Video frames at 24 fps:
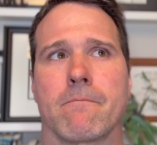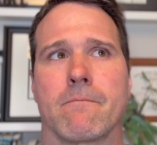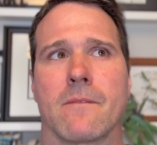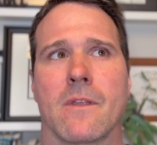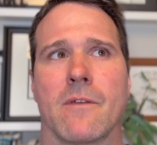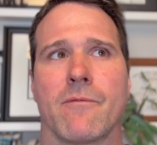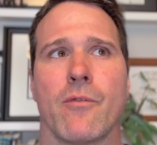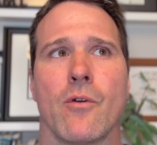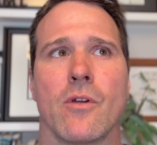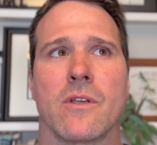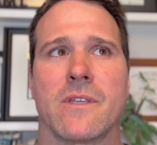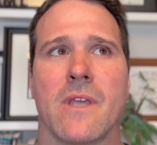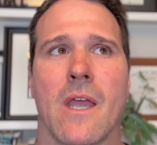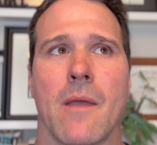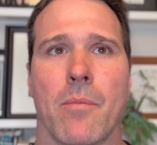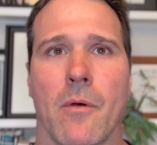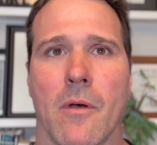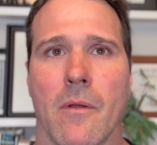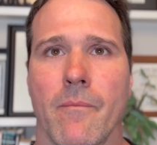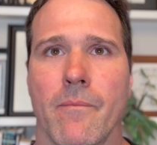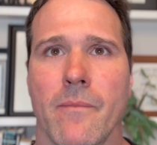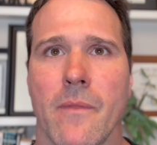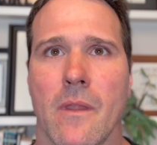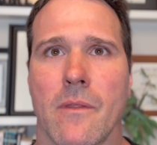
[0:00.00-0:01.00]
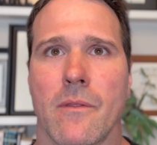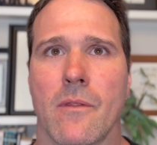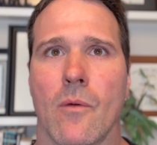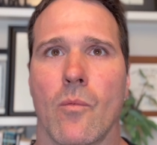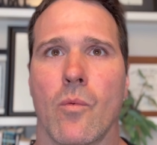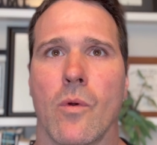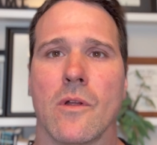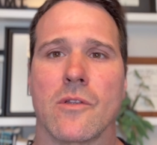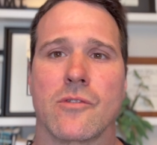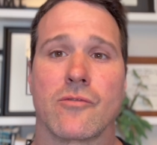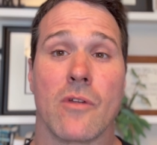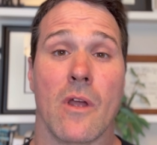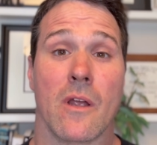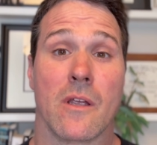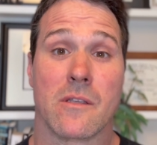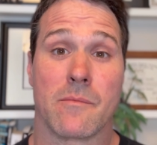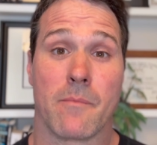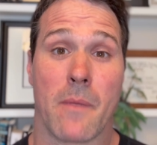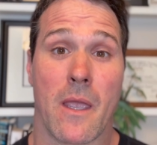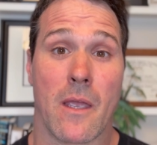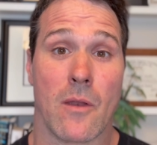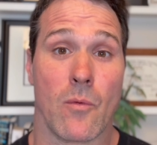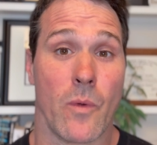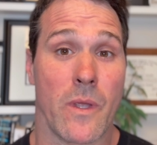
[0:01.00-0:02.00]
For example, the world's strongest
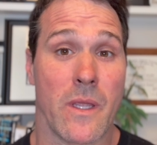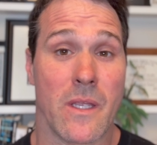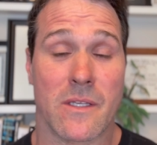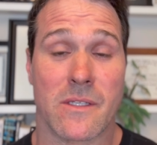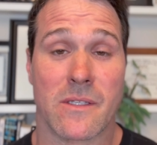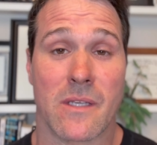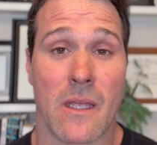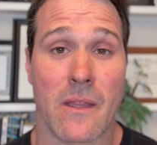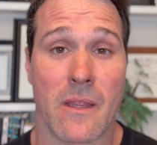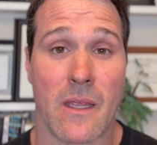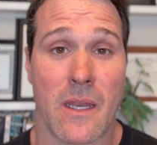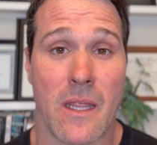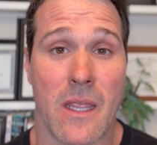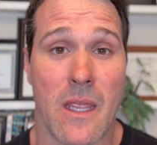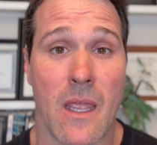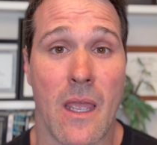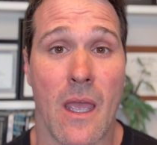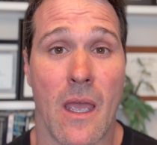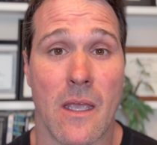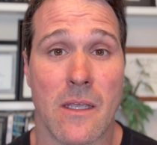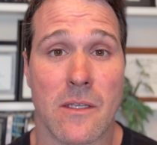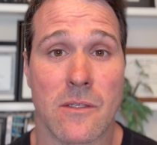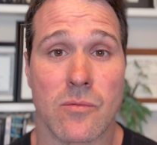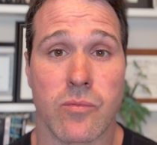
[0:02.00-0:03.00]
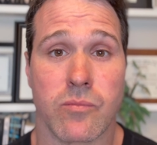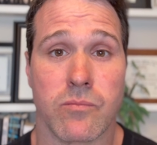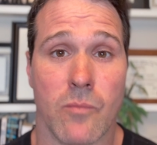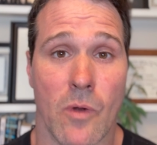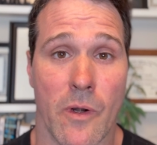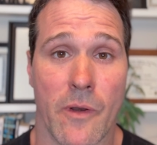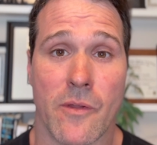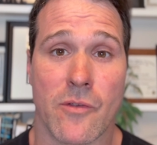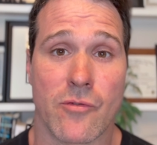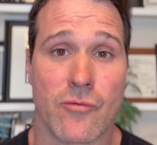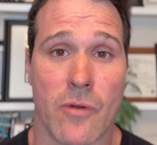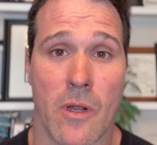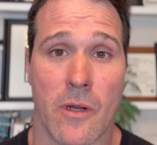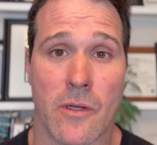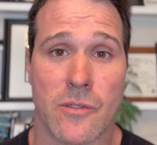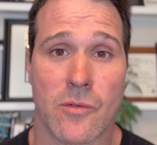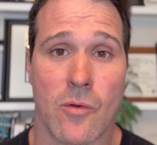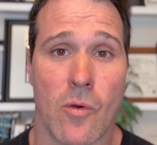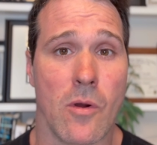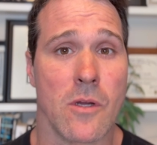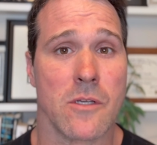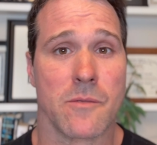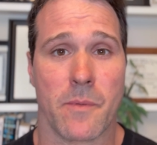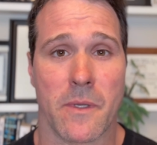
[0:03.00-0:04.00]
man, we could say that he has one of the strongest
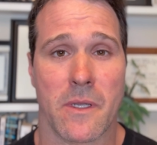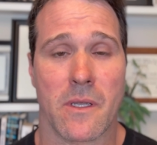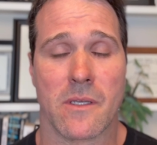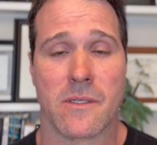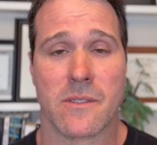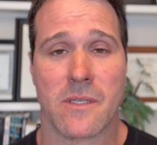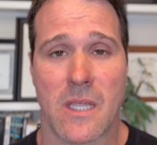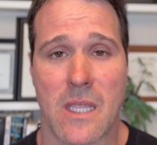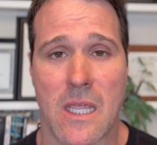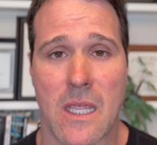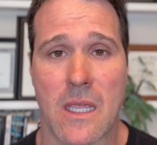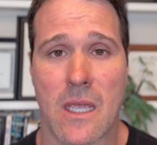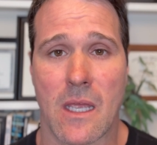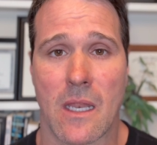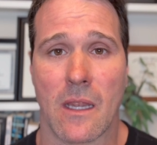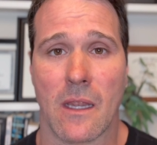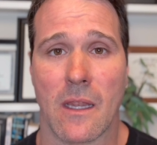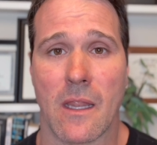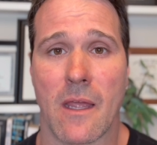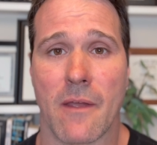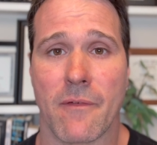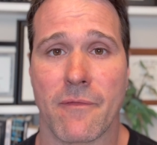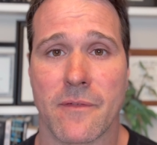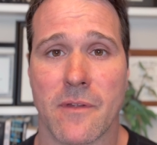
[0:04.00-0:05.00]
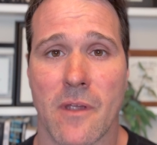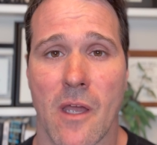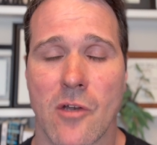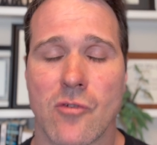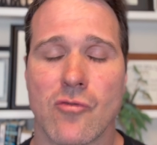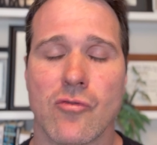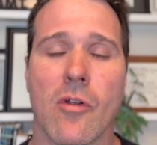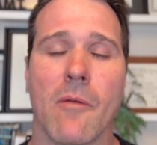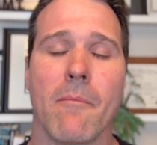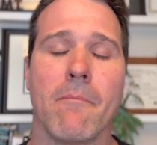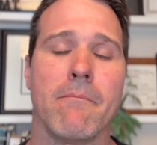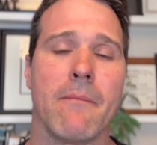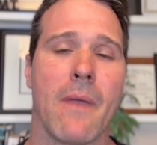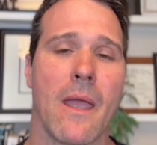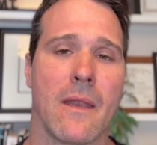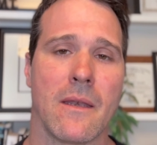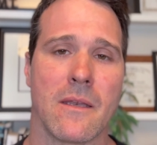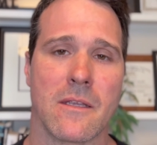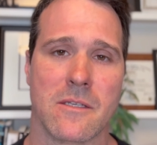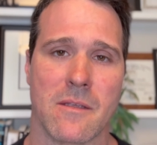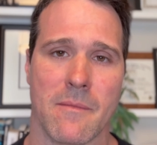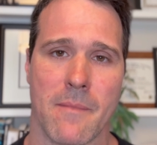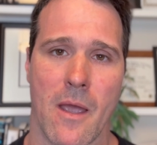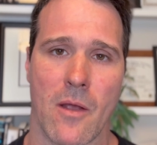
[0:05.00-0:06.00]
cores because he can lift a
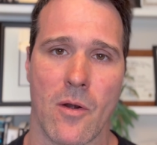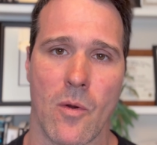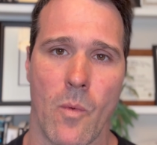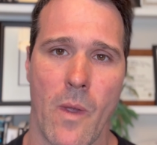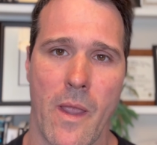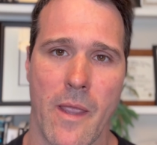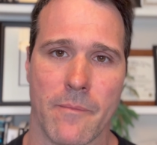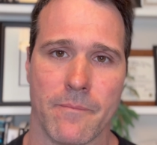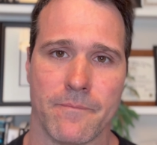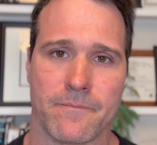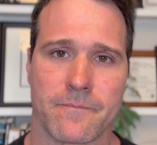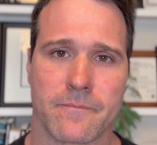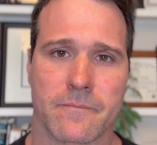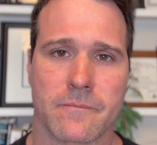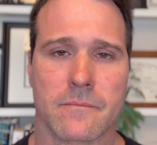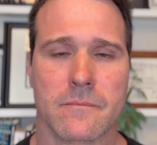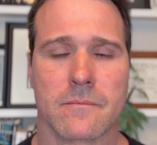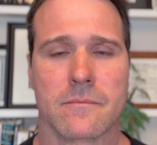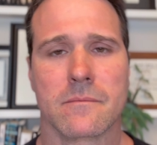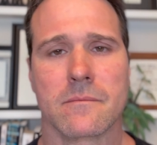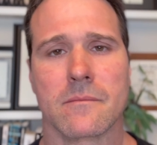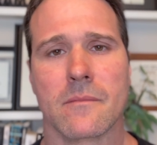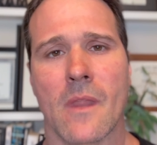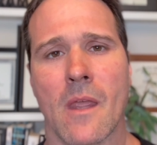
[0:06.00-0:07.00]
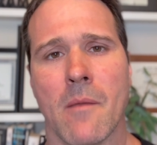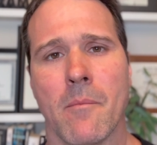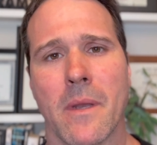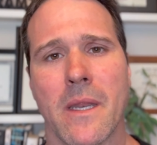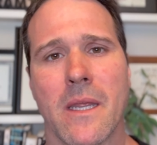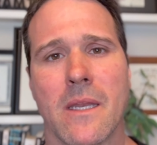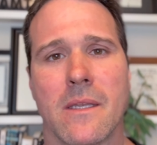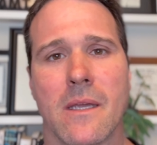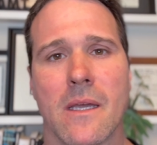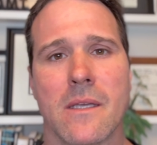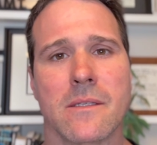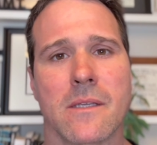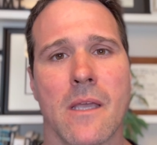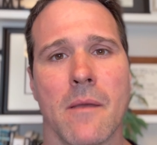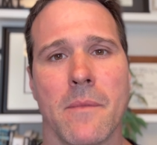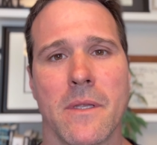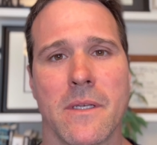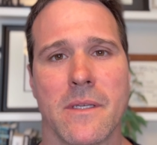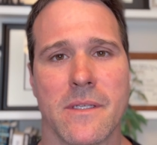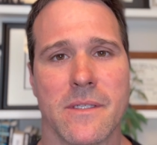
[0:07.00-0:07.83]
tremendous amount of weight. But he does come in to